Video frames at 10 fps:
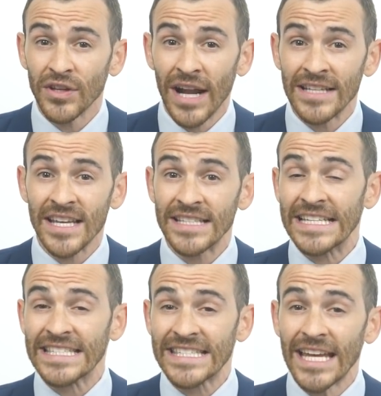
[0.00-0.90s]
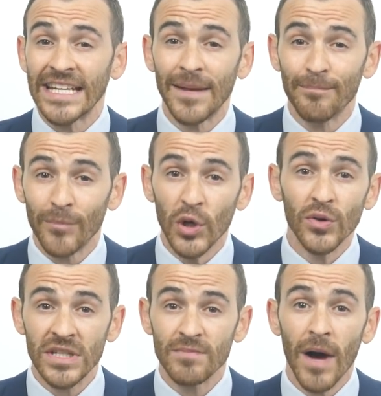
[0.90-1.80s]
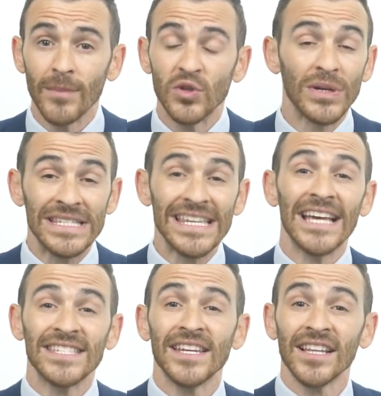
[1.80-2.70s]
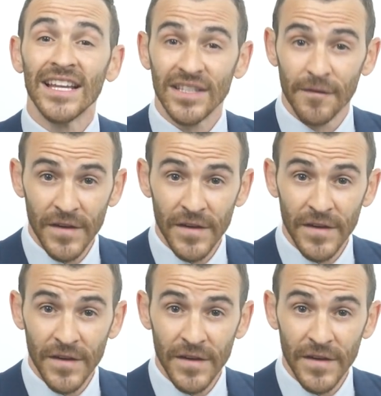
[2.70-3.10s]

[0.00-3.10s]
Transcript: United States incited a murderous mob to assassinate elected